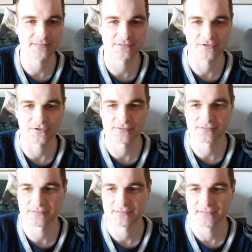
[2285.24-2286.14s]

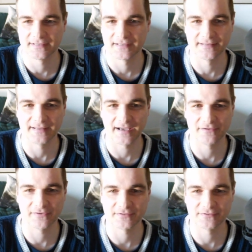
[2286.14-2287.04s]
just
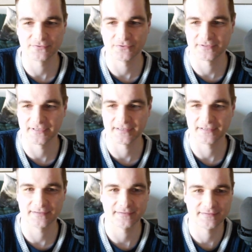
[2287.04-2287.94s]
dive into
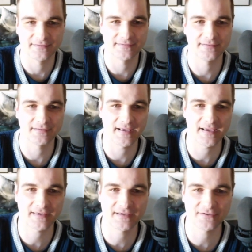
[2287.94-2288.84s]
the
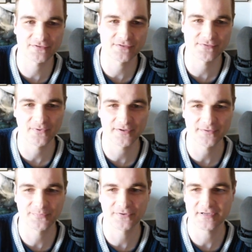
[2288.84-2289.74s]
Equinox
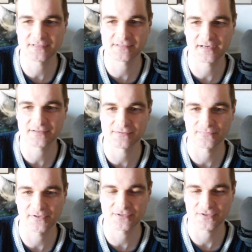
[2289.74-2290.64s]
One presets,
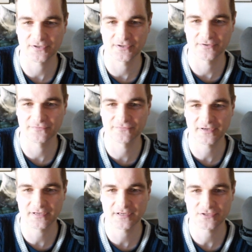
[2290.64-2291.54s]
which are
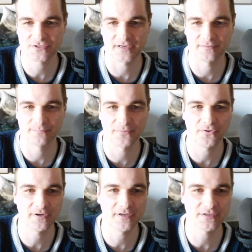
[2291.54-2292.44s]
finished and
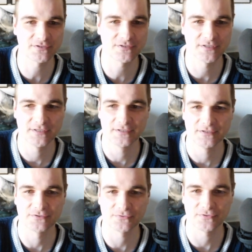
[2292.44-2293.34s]
polished
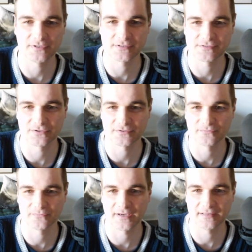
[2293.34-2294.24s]
to a
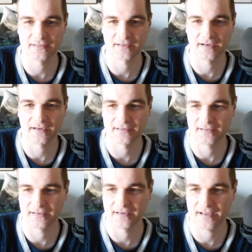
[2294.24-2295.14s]
certain way that I
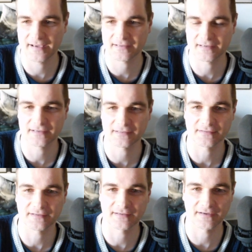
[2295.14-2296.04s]
like it,
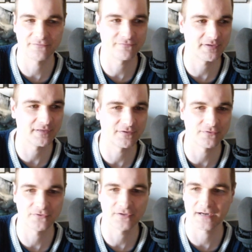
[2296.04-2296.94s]
and I think
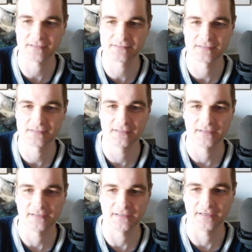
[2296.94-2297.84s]
you guys
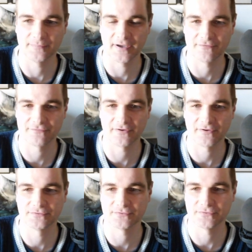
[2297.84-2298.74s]
have
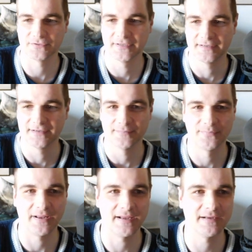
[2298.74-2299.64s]
fun to
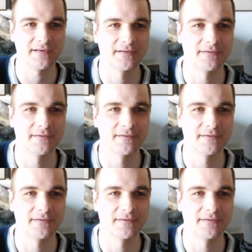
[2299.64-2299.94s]
play